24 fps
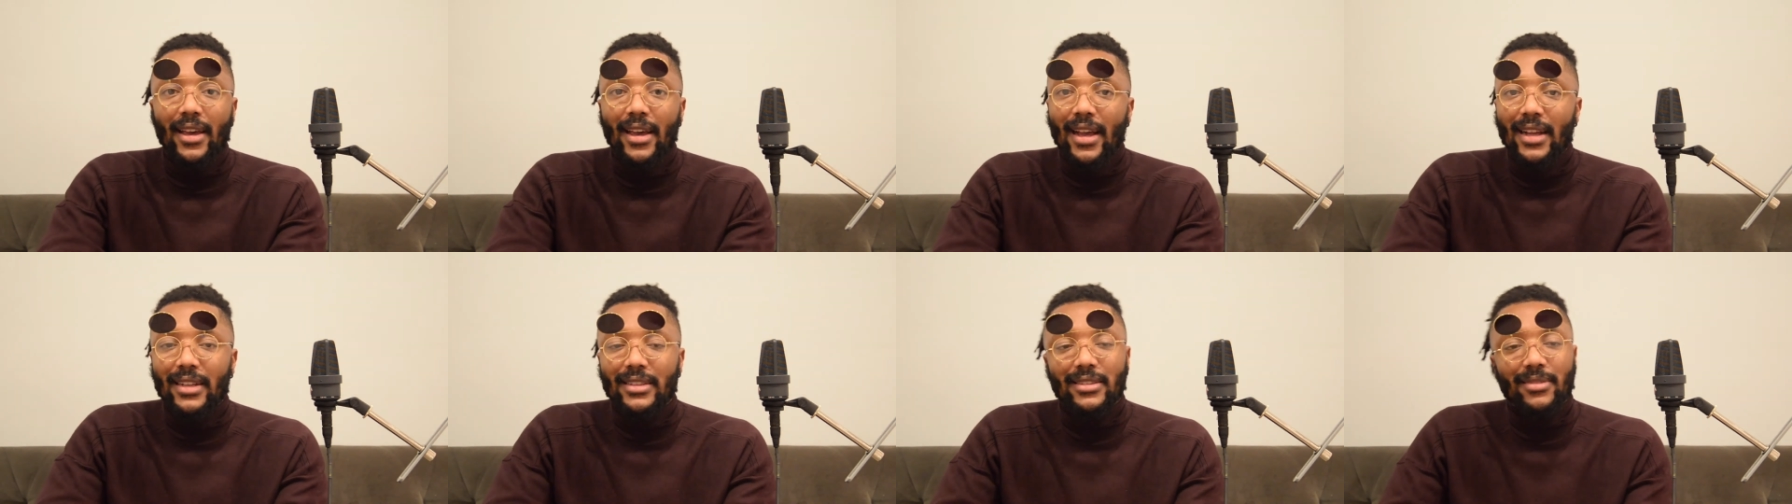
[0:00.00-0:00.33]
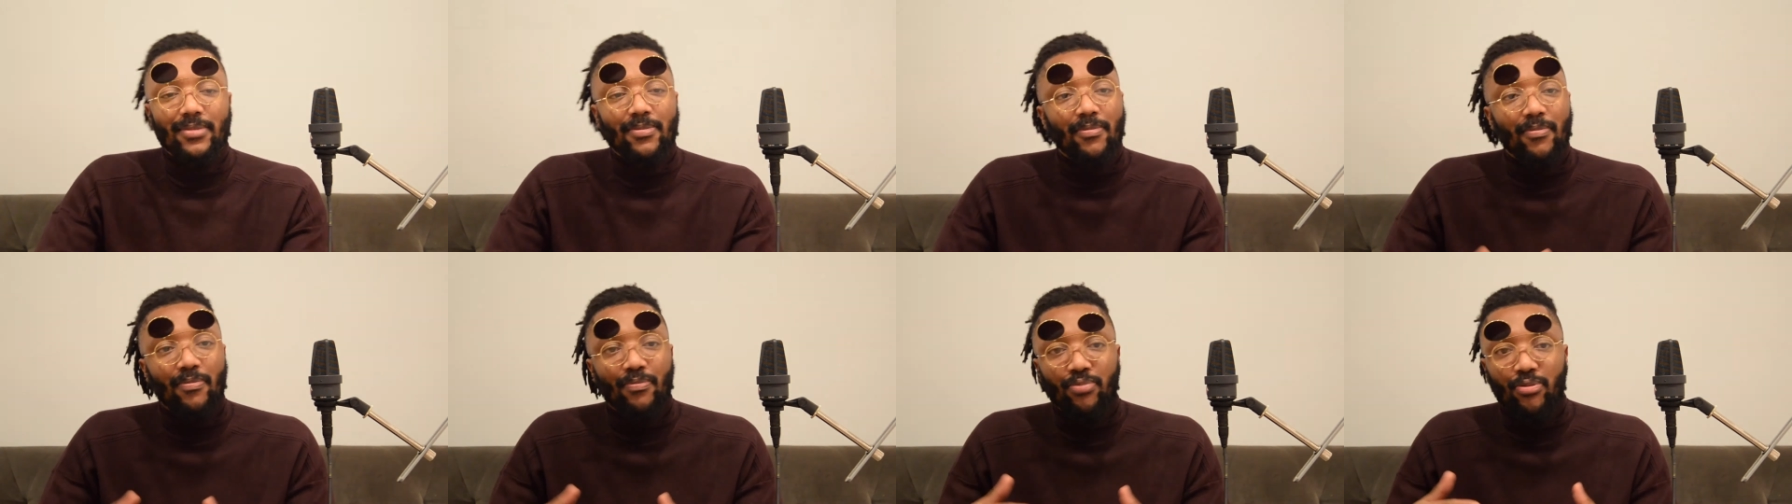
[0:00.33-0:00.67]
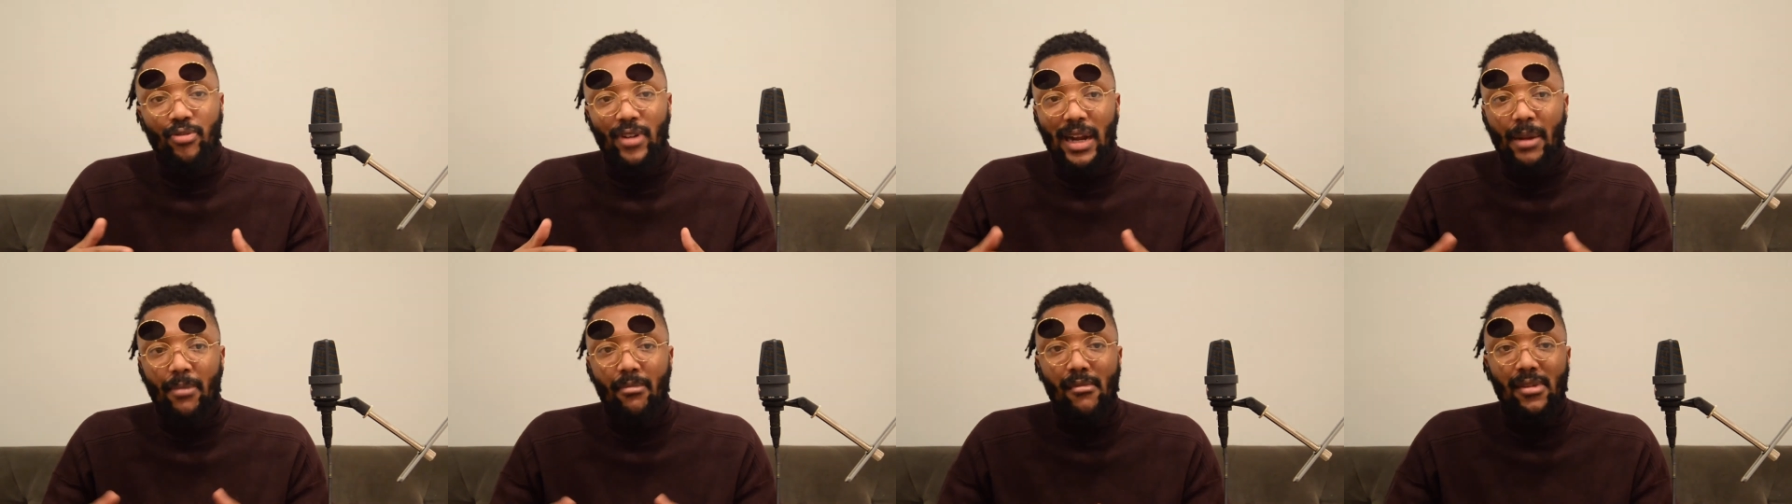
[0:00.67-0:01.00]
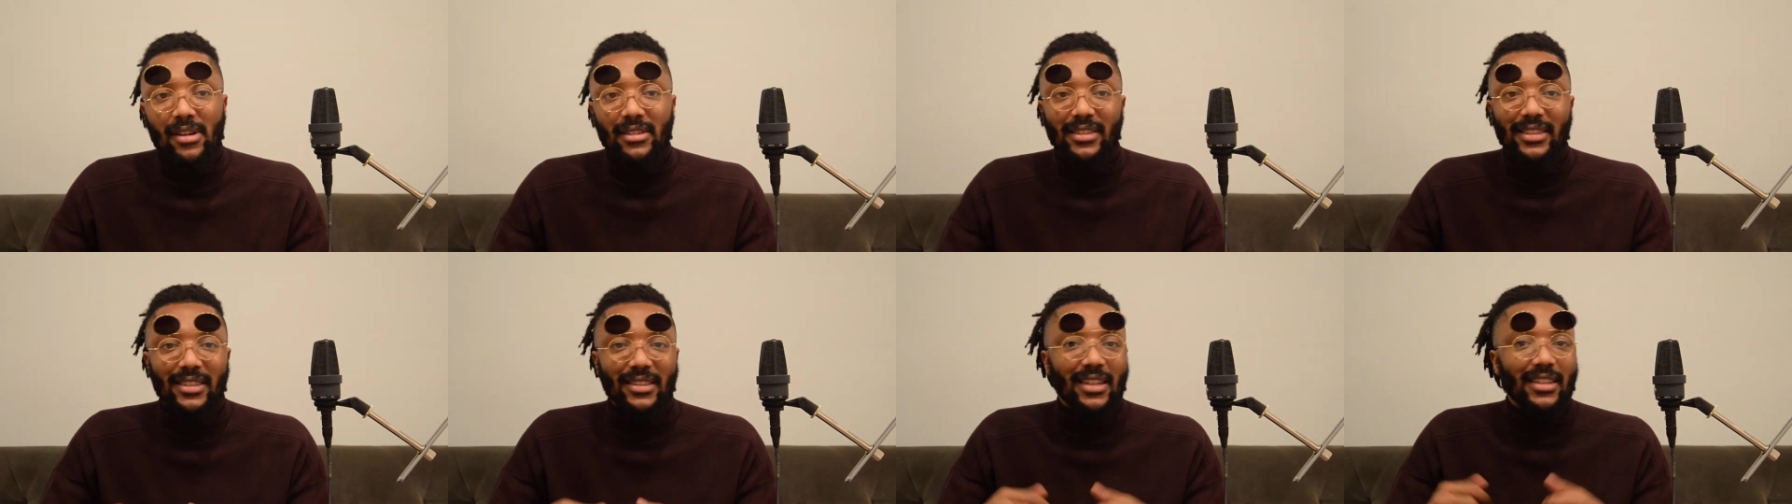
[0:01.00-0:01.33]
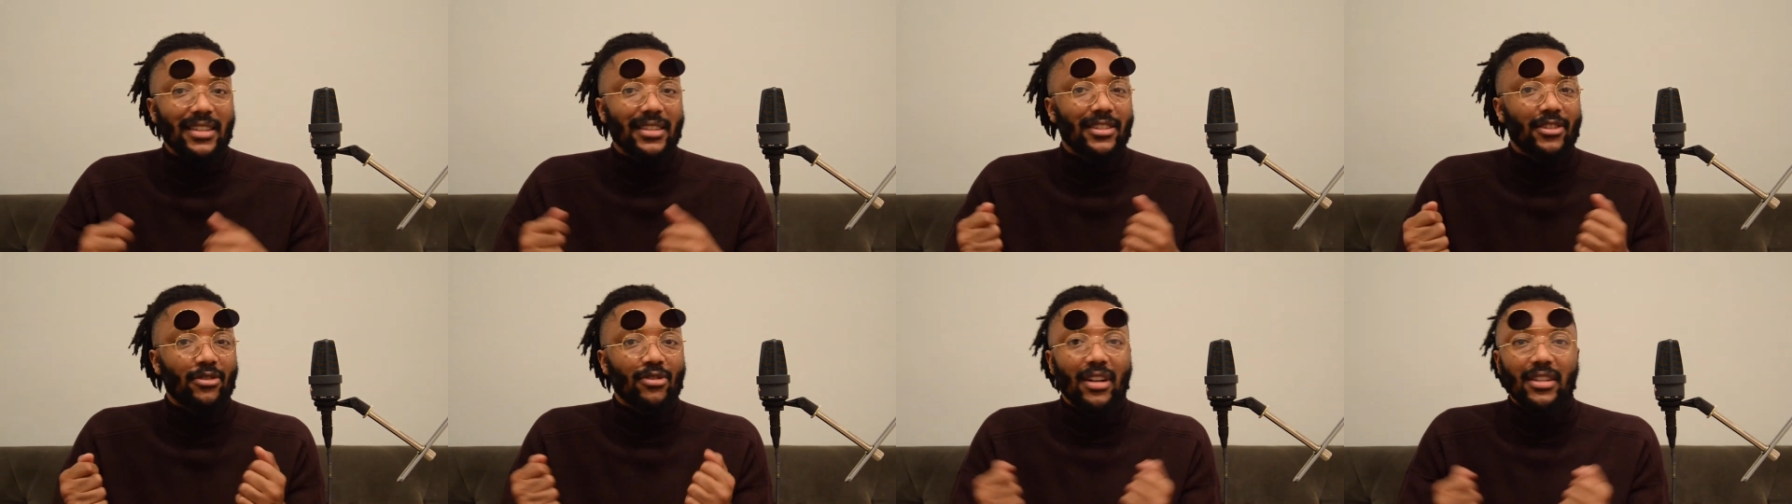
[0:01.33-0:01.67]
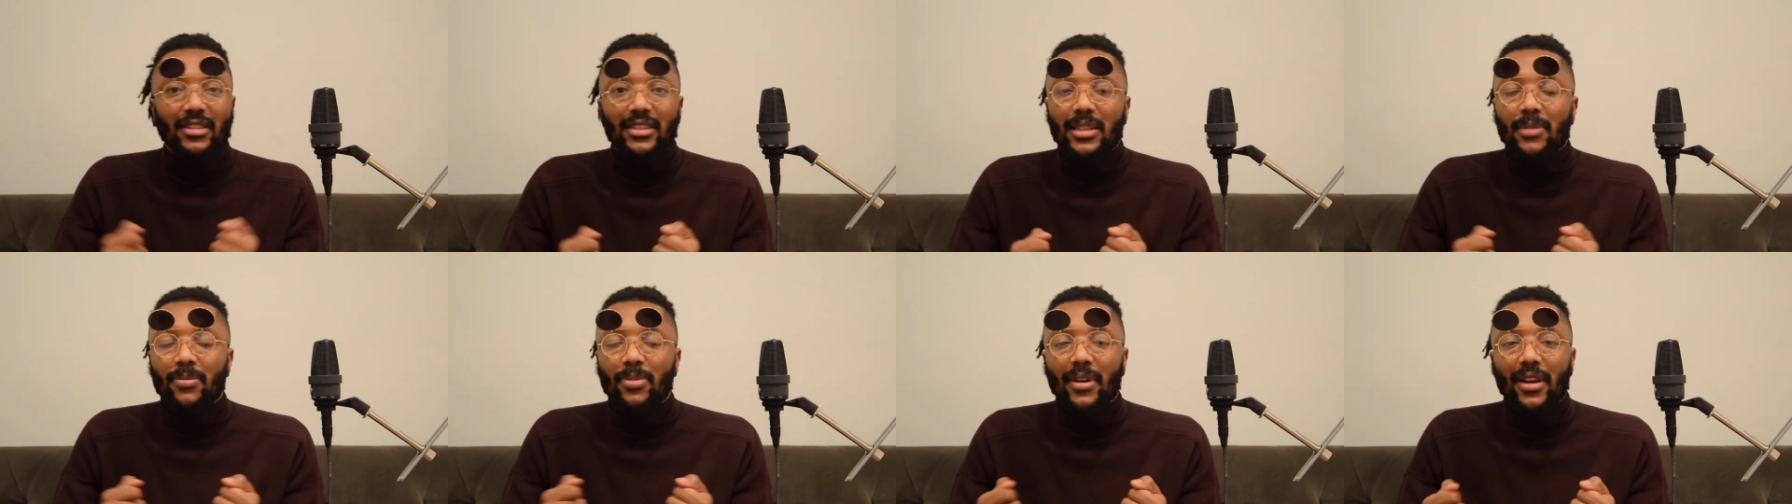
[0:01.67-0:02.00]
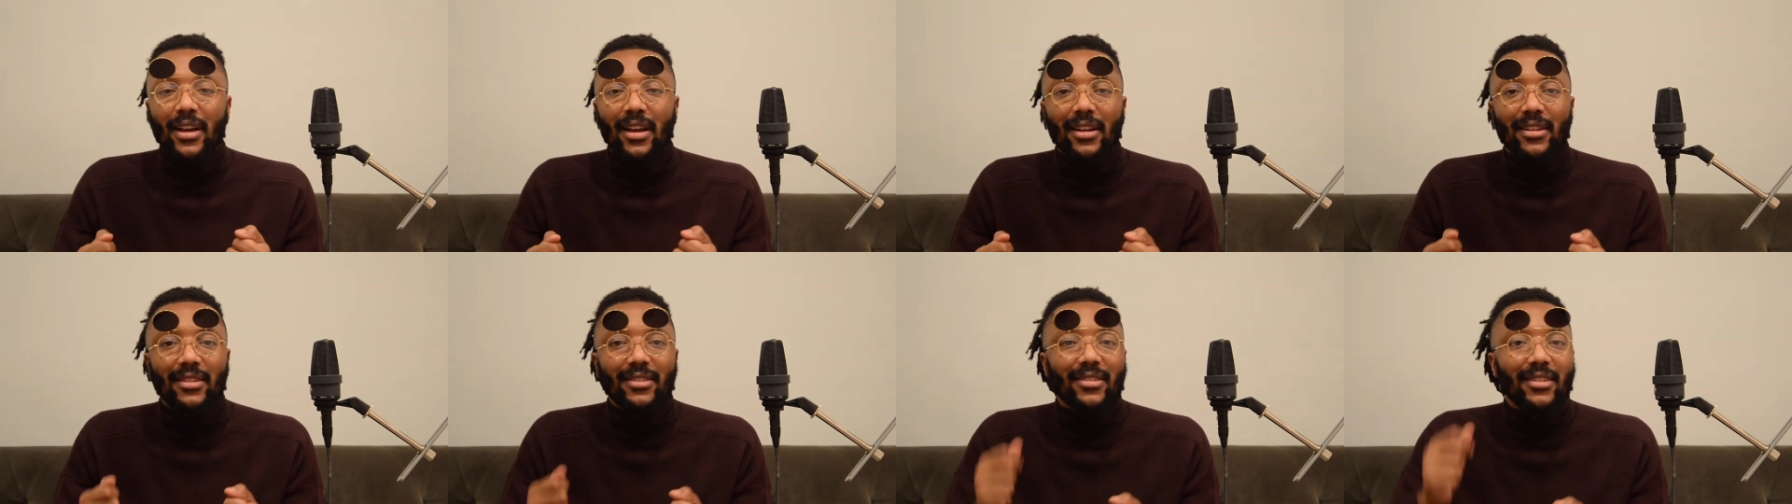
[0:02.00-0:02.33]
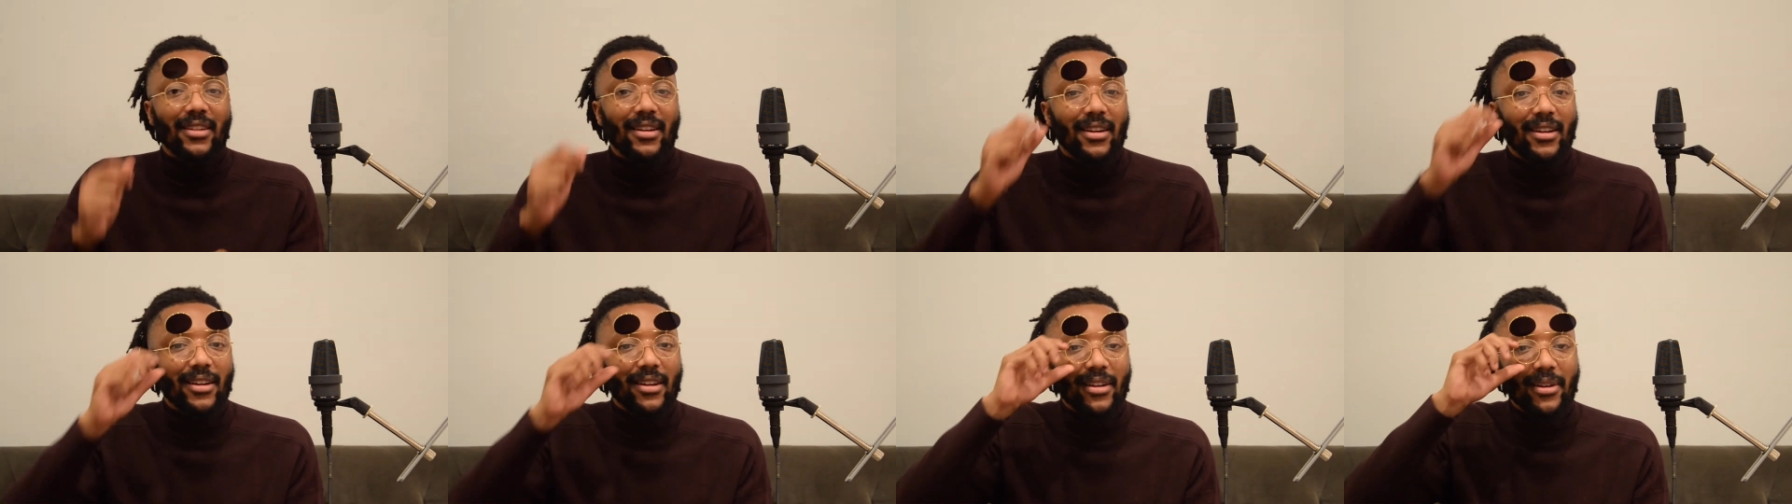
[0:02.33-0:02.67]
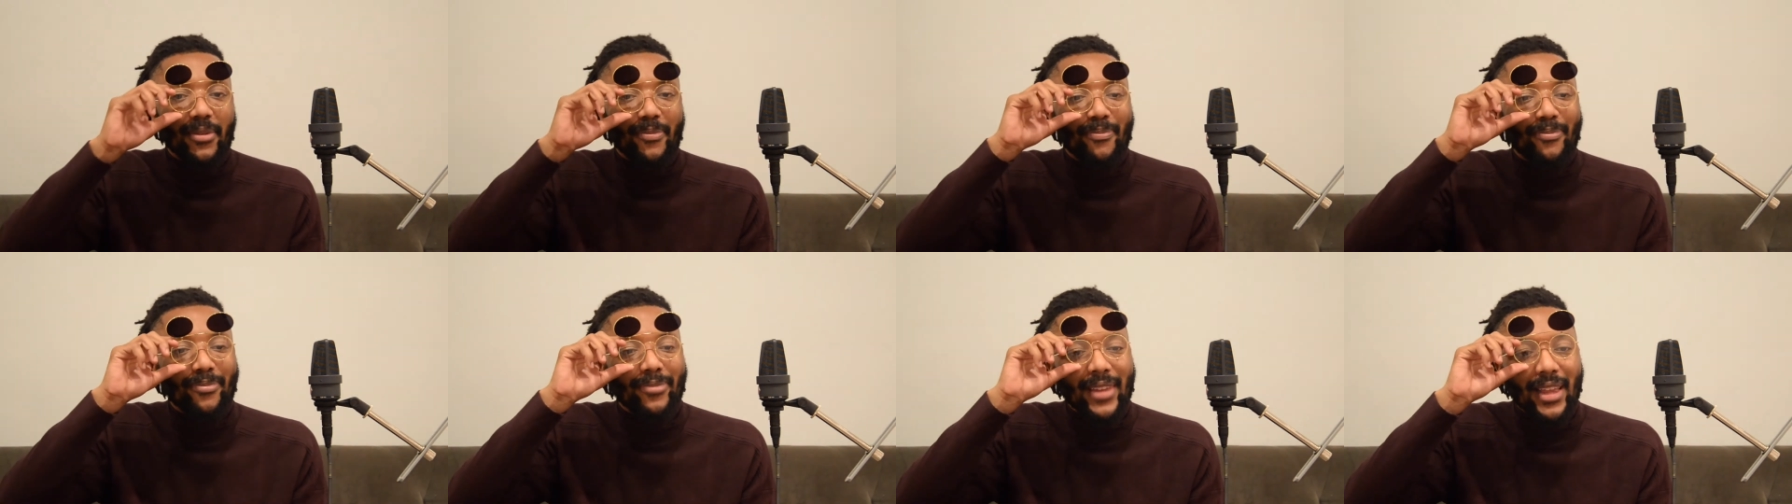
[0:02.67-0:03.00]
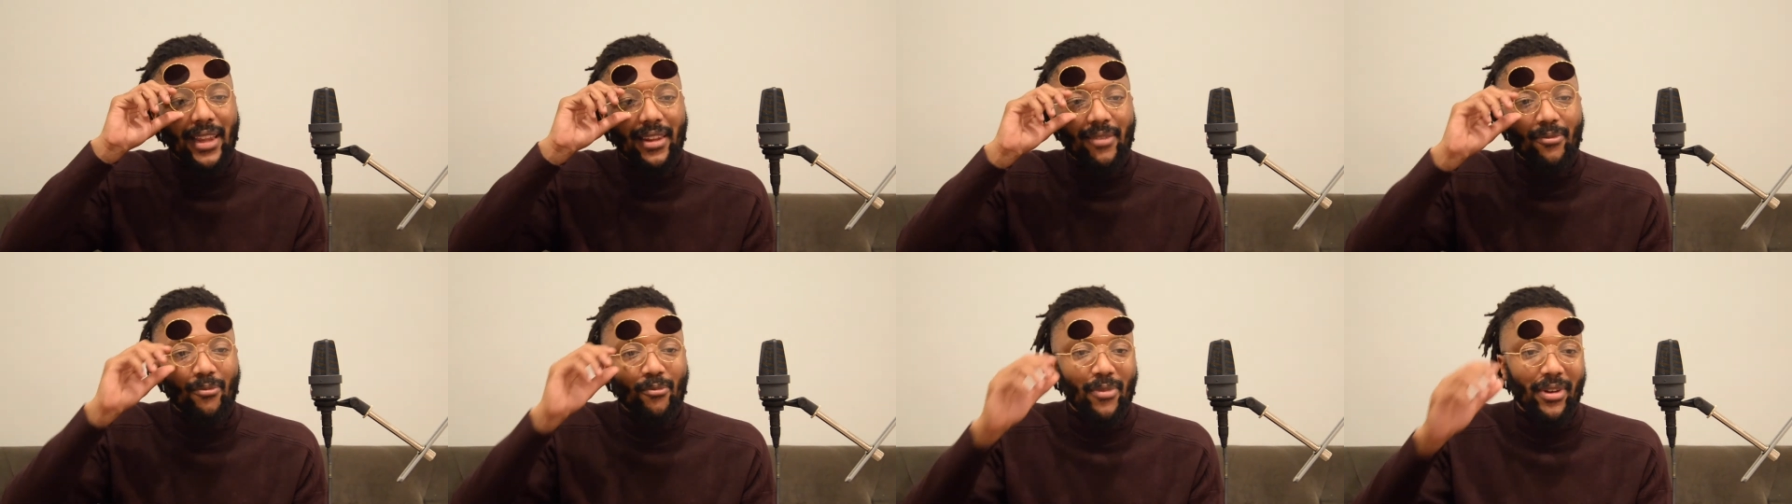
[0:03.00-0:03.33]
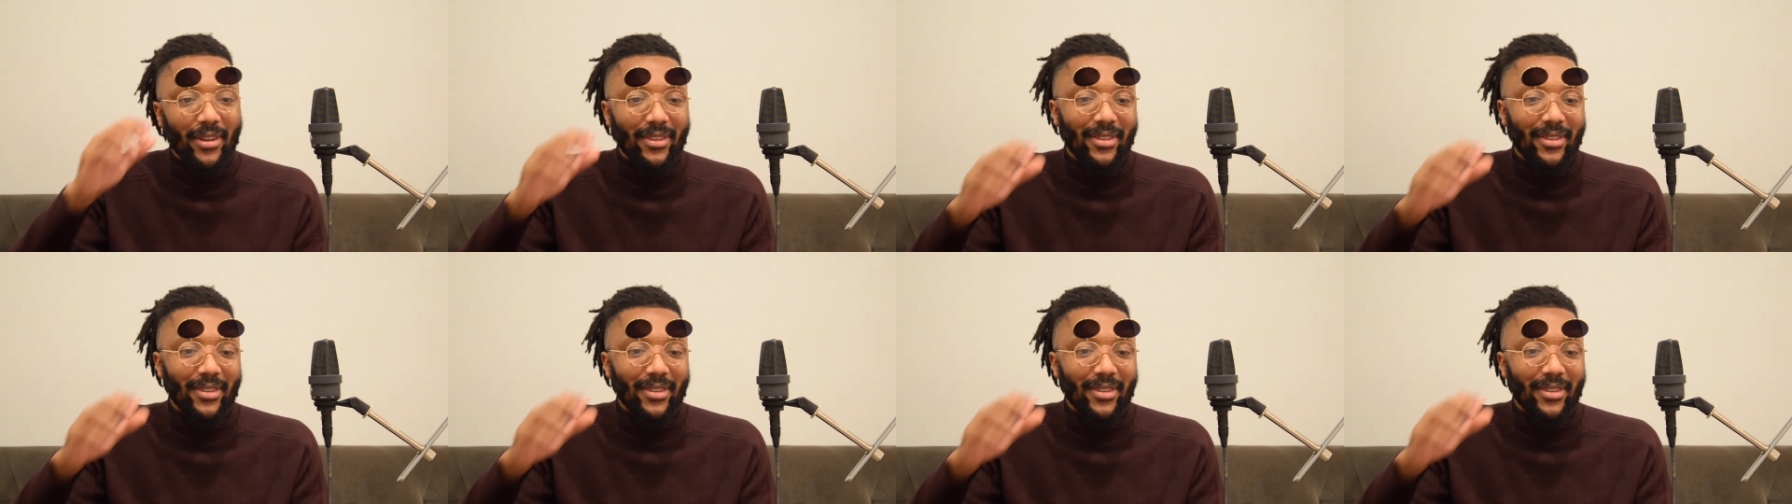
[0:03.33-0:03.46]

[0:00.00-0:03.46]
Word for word: It's pretty much a stretchy pants that